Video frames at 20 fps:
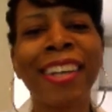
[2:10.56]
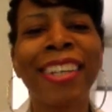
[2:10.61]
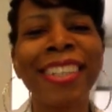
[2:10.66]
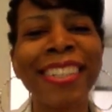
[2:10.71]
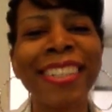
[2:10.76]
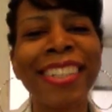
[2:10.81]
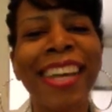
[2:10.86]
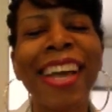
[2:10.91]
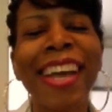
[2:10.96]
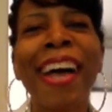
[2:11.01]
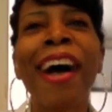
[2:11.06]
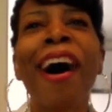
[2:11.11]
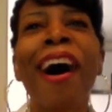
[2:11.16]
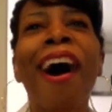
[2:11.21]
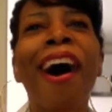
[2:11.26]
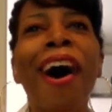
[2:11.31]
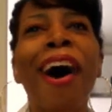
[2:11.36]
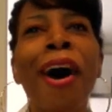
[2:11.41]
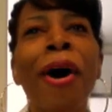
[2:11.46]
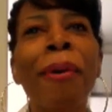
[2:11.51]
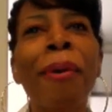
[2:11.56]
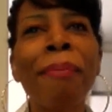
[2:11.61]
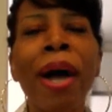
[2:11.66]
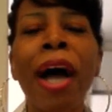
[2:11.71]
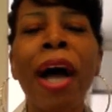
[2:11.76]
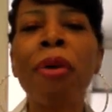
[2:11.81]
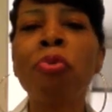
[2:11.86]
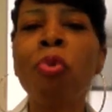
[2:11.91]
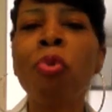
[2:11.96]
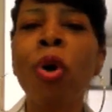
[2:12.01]

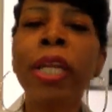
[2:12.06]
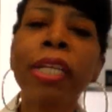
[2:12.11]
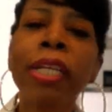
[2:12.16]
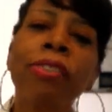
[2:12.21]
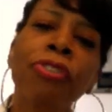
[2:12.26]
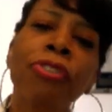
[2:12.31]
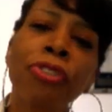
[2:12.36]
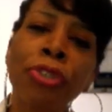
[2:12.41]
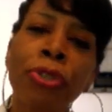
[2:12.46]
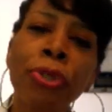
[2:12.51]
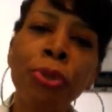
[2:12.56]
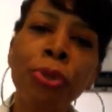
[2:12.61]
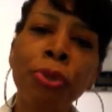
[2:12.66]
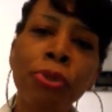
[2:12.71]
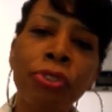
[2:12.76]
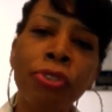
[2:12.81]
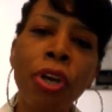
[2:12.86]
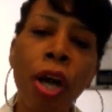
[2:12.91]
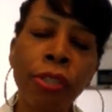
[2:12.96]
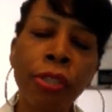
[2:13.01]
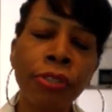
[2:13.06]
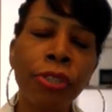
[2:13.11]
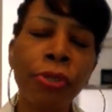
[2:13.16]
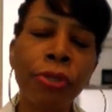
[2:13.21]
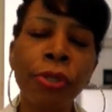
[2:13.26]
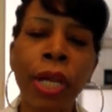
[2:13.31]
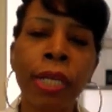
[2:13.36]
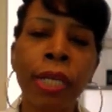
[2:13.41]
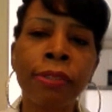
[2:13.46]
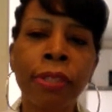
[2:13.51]
um, I wanted to talk
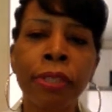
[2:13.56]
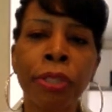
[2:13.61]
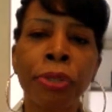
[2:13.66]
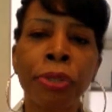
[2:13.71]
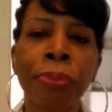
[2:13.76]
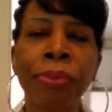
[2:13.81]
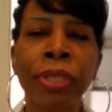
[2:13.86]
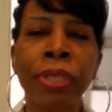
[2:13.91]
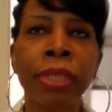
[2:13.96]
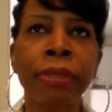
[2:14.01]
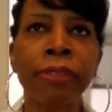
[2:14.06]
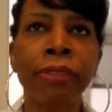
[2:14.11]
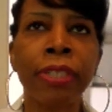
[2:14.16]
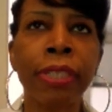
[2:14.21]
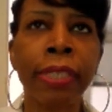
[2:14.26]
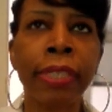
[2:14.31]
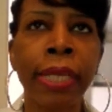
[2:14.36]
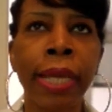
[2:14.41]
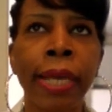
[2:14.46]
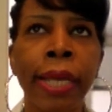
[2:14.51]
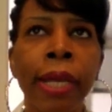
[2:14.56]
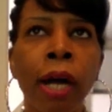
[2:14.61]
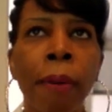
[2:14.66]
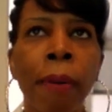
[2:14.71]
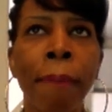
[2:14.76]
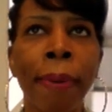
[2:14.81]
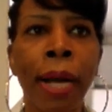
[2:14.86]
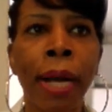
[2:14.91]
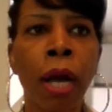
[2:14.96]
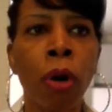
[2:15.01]
to you guys a little bit today
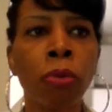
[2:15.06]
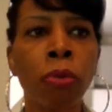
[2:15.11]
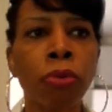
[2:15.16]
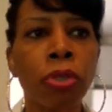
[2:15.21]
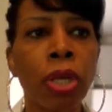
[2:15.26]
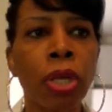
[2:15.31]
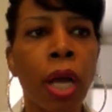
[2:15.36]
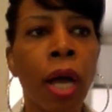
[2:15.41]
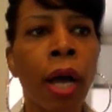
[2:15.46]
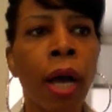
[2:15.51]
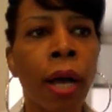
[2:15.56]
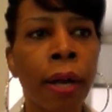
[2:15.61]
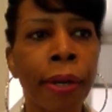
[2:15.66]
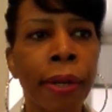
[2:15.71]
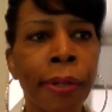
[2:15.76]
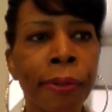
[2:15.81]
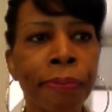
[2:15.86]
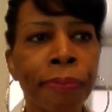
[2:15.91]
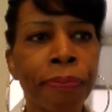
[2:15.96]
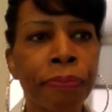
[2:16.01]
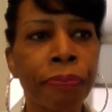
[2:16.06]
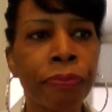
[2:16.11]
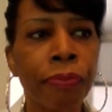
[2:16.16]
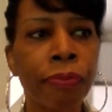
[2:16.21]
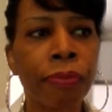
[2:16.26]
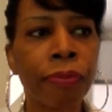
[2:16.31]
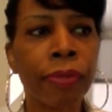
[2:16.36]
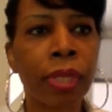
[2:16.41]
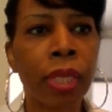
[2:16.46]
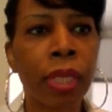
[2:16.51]
about um,
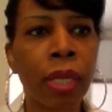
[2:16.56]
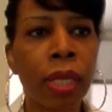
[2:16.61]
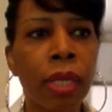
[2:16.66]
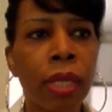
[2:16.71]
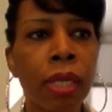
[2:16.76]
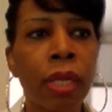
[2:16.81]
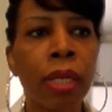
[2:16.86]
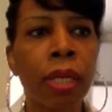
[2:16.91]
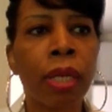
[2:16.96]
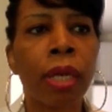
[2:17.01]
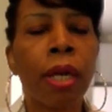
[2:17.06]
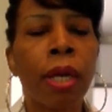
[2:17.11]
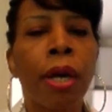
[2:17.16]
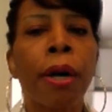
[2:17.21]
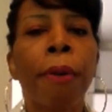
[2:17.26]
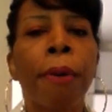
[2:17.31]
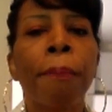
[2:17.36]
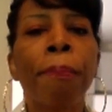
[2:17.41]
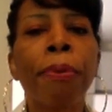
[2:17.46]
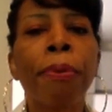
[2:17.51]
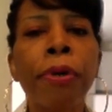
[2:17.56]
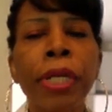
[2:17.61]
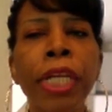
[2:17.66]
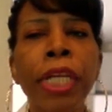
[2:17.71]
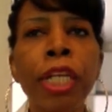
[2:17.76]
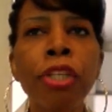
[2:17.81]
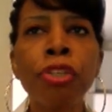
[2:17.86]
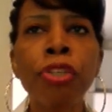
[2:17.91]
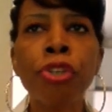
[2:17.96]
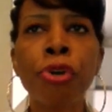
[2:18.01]

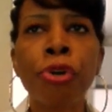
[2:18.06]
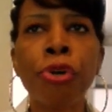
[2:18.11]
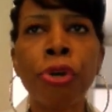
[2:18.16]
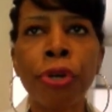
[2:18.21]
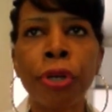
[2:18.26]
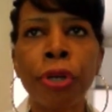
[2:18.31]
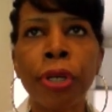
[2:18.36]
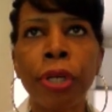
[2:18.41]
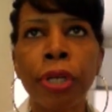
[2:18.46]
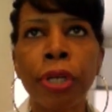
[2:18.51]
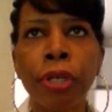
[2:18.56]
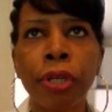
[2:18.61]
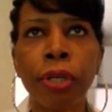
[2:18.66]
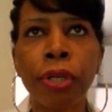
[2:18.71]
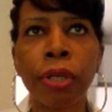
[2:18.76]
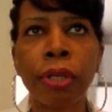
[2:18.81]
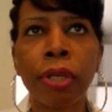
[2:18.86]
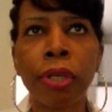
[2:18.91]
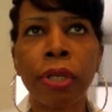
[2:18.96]
putting your